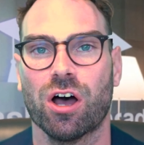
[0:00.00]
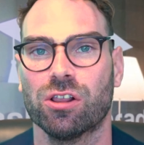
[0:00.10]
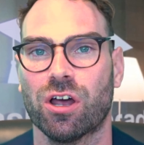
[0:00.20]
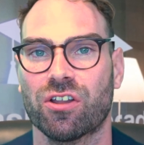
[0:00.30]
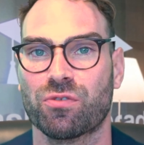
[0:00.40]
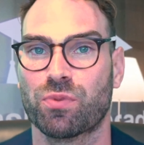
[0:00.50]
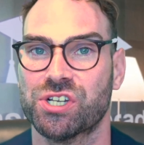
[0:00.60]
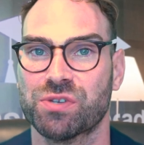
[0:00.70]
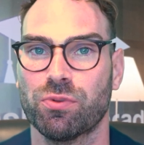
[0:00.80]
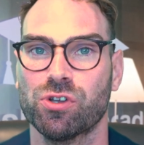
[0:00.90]
a lot of the
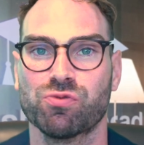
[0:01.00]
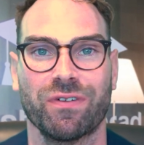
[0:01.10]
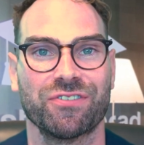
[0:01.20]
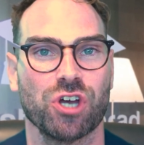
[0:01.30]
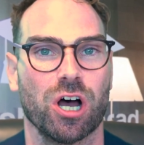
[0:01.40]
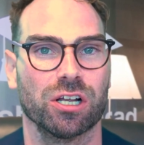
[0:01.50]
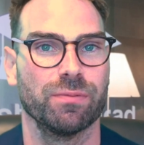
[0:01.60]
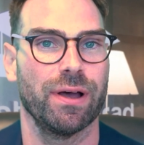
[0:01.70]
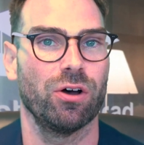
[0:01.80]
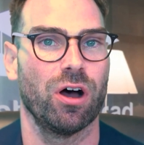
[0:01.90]
principles we've talked
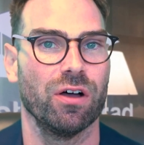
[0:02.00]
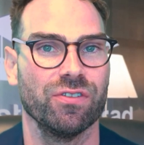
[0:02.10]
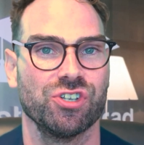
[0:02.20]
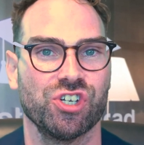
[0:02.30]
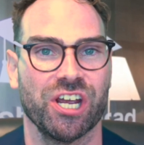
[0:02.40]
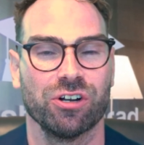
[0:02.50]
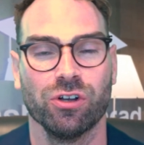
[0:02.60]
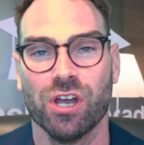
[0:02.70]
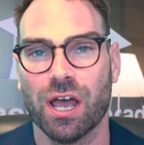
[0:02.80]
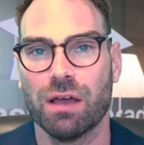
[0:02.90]
about on this
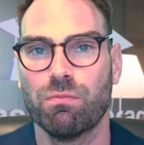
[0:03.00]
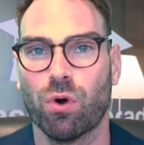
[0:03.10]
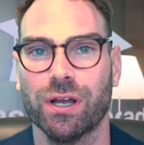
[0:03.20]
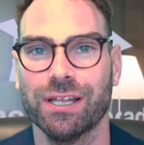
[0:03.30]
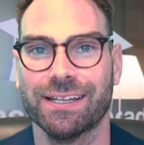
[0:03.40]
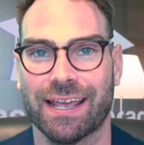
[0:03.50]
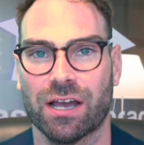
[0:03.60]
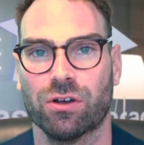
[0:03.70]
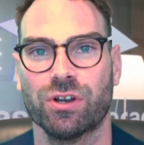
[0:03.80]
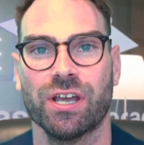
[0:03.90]
channel and boil it
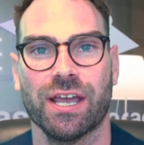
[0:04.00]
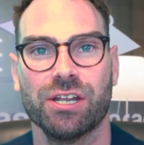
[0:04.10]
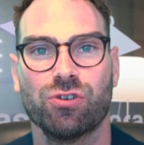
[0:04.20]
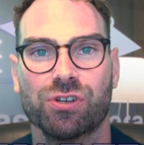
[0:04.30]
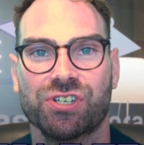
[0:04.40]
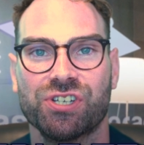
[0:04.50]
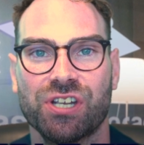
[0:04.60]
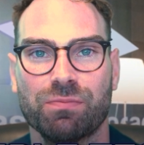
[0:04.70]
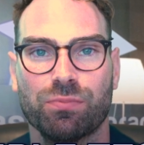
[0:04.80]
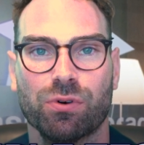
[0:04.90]
down into a
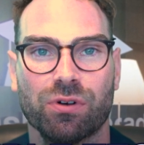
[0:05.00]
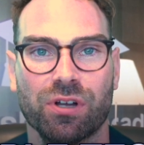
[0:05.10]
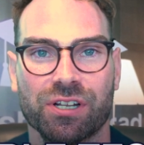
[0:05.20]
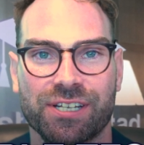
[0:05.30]
simple